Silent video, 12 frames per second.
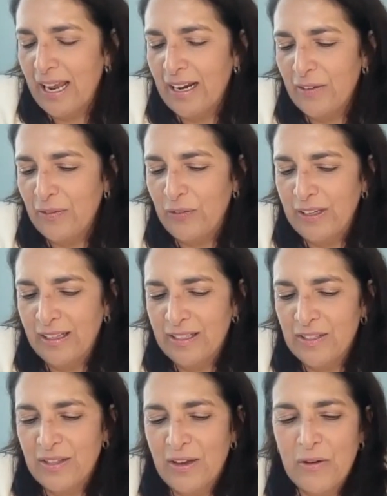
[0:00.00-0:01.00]
and I feel
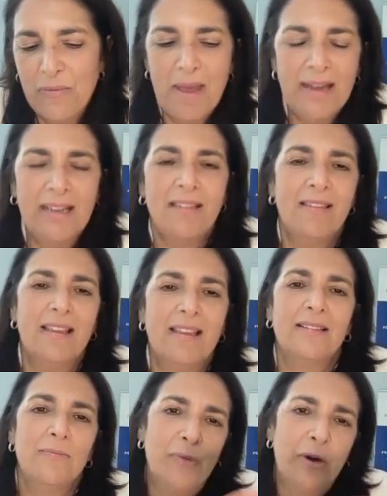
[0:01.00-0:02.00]
as though many
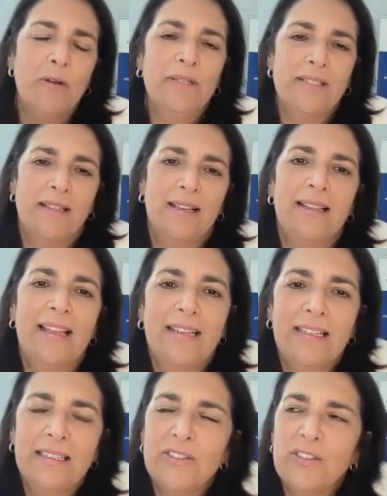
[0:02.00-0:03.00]
things brought me to the
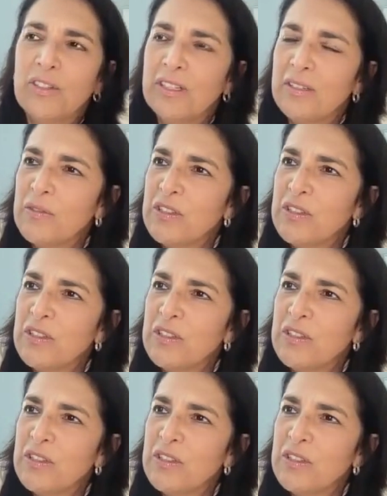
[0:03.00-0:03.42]
Hellenic Initiative.